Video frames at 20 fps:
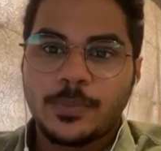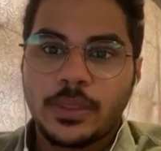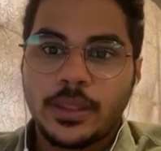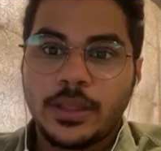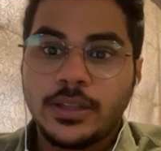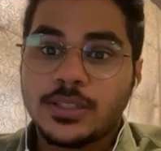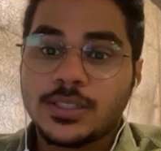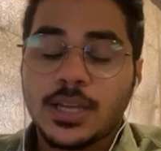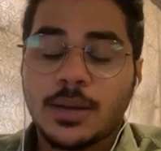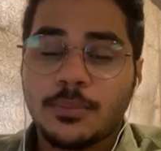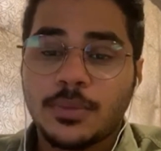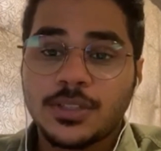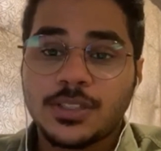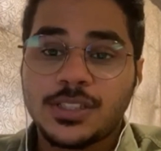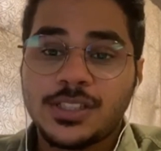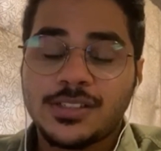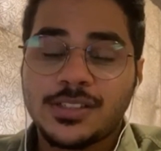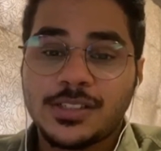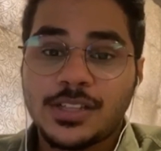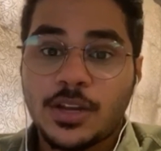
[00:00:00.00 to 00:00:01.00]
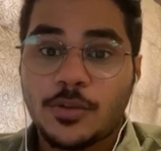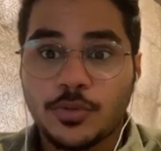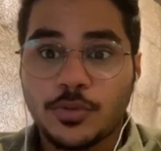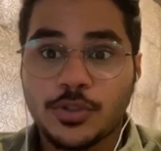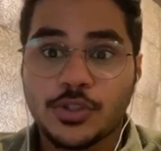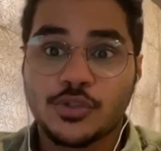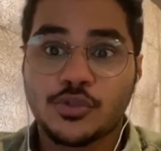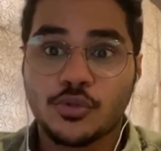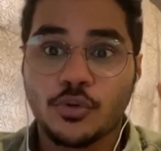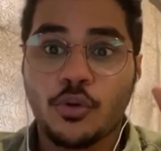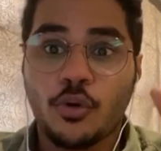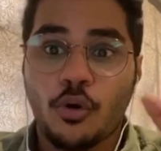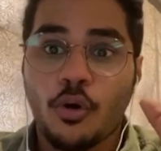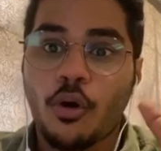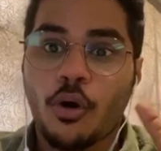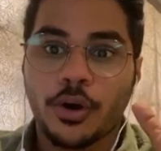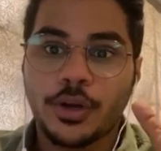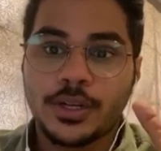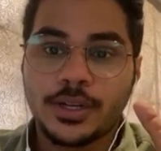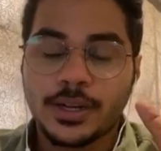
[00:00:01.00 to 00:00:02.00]
In summer season it was so
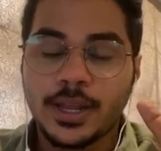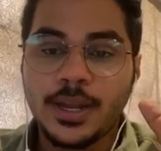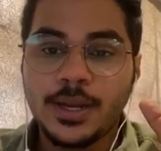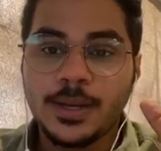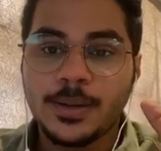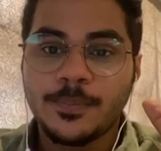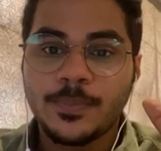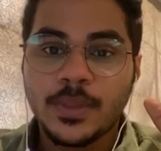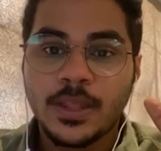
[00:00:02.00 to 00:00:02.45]
hot, right?